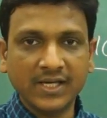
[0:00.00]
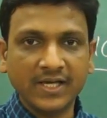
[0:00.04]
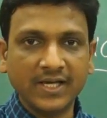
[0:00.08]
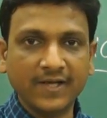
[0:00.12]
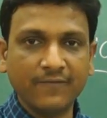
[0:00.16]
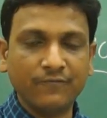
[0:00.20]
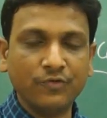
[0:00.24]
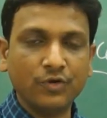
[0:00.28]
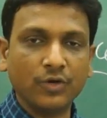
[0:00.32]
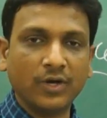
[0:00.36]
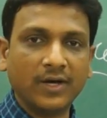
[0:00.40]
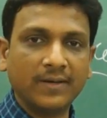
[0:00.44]

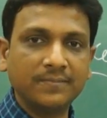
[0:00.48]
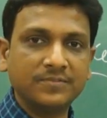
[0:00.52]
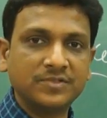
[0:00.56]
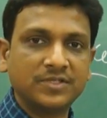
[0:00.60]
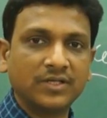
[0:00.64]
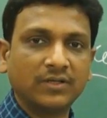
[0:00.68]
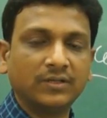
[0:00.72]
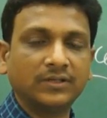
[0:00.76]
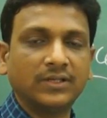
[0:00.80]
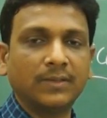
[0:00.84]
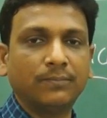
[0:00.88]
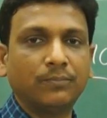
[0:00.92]
If you
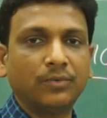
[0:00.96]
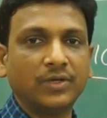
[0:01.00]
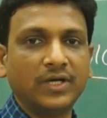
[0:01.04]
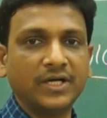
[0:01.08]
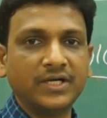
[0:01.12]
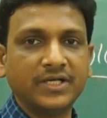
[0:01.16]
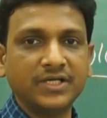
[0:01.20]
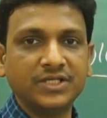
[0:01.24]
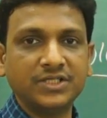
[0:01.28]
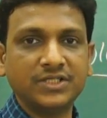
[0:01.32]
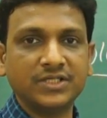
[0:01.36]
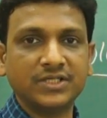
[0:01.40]
observe the
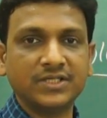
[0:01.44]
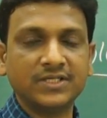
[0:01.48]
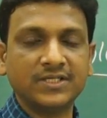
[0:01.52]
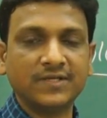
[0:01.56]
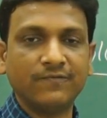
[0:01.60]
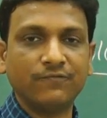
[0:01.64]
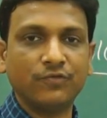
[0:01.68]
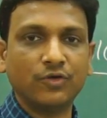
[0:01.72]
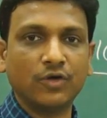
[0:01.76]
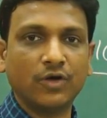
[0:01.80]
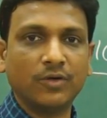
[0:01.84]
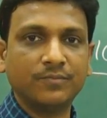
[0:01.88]
politicians,
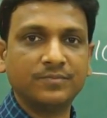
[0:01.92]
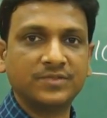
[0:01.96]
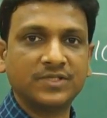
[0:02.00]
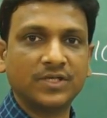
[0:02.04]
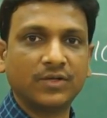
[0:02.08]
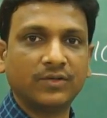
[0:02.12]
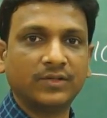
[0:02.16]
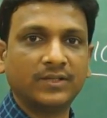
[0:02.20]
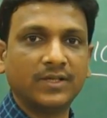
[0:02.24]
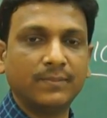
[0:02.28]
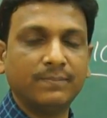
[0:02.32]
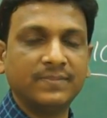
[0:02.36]
if you
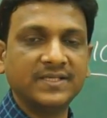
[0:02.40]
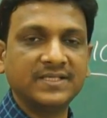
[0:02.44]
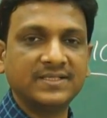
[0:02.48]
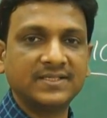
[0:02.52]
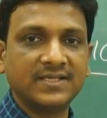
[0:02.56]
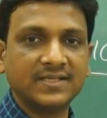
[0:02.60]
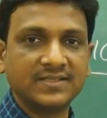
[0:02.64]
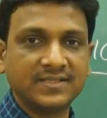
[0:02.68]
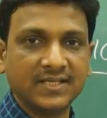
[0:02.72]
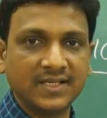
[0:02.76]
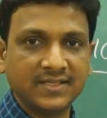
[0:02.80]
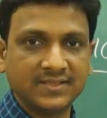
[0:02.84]
observe the
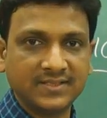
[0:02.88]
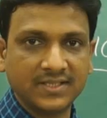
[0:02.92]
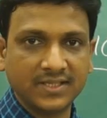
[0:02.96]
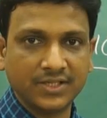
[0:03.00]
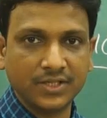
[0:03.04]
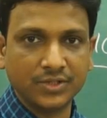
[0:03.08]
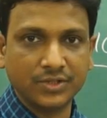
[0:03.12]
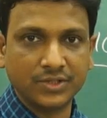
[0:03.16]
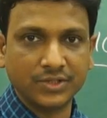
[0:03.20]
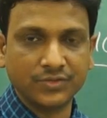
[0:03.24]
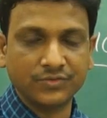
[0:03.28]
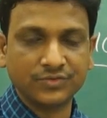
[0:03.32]
business
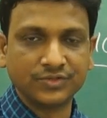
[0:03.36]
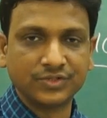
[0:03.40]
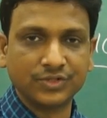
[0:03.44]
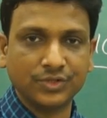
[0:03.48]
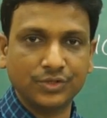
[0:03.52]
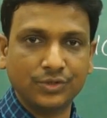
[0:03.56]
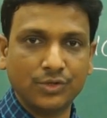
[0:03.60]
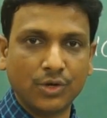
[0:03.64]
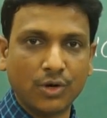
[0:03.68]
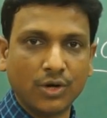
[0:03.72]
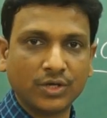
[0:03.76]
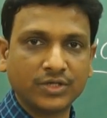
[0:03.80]
executives,
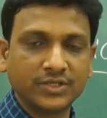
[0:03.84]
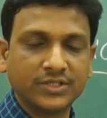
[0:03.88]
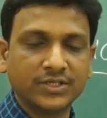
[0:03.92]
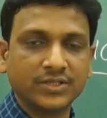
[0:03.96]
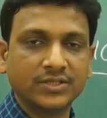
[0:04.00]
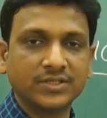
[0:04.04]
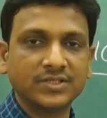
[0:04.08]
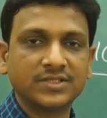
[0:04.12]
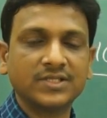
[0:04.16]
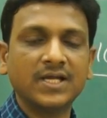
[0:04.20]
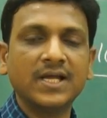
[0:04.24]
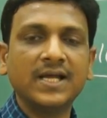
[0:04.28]

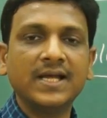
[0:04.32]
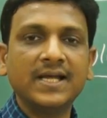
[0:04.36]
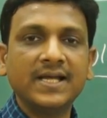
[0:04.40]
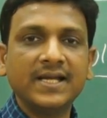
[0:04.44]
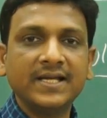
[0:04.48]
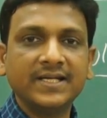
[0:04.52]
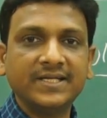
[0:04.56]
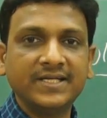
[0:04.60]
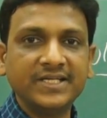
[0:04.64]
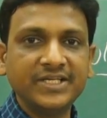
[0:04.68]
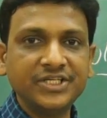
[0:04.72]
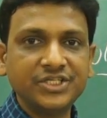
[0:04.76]
doctors,
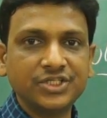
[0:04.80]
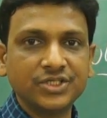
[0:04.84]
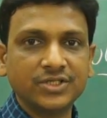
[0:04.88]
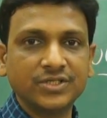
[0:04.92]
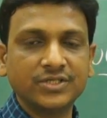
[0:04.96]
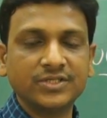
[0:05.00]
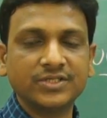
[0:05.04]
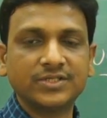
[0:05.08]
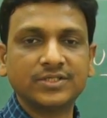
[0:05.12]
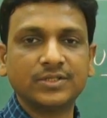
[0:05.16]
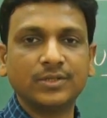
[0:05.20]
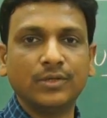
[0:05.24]

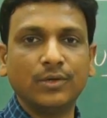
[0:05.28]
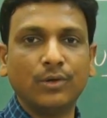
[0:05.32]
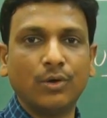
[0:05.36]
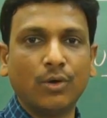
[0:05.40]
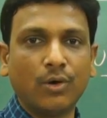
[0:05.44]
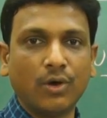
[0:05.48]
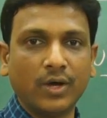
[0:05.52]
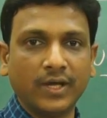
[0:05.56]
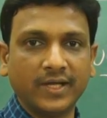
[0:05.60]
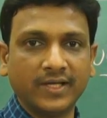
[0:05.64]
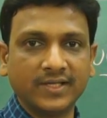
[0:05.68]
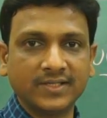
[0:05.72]
teachers,
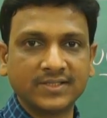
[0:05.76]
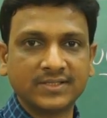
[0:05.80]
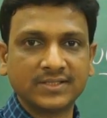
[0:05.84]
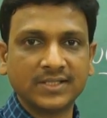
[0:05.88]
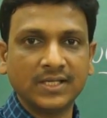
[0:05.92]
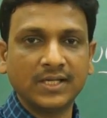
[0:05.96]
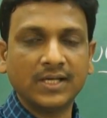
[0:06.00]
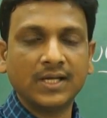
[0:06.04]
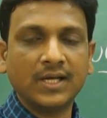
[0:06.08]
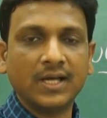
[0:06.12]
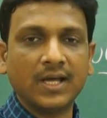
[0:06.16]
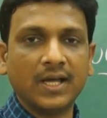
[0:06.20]
lawyers
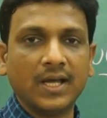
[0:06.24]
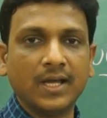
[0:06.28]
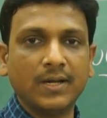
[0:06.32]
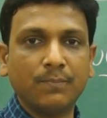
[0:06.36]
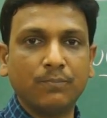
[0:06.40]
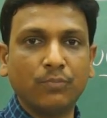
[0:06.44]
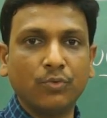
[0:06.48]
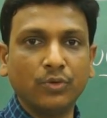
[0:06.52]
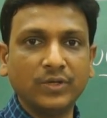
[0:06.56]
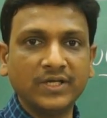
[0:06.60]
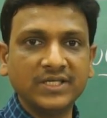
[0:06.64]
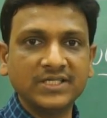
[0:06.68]

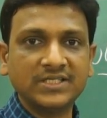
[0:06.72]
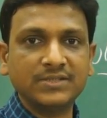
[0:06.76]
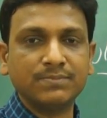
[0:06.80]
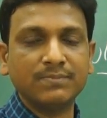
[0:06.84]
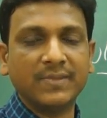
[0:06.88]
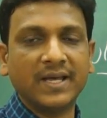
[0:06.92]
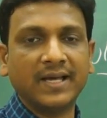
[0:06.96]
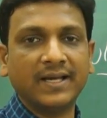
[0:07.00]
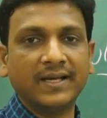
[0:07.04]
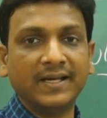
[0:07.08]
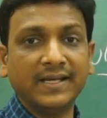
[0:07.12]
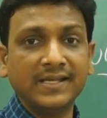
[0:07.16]
and
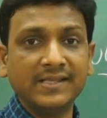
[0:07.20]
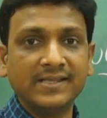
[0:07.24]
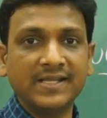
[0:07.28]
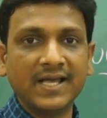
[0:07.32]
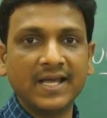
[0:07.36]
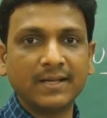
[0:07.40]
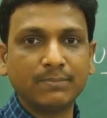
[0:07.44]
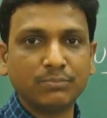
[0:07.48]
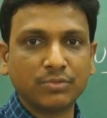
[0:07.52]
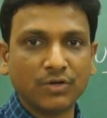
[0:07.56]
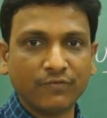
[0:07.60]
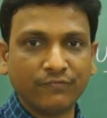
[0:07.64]
policemen, in
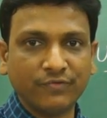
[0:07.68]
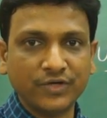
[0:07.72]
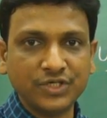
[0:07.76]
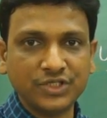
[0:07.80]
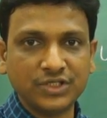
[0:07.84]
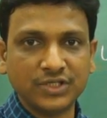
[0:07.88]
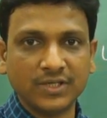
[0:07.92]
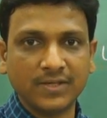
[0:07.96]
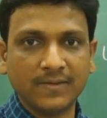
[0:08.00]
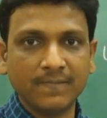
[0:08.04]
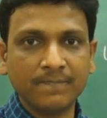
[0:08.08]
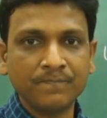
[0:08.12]
their
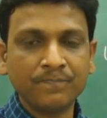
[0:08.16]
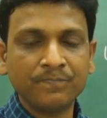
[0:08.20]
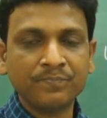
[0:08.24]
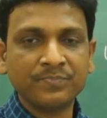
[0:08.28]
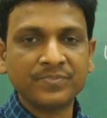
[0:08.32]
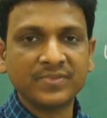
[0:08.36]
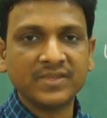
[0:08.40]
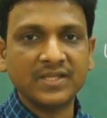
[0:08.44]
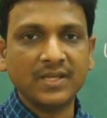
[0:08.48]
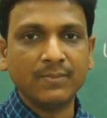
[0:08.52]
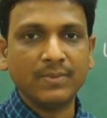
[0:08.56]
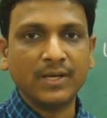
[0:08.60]
profession,
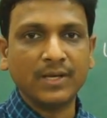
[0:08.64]
they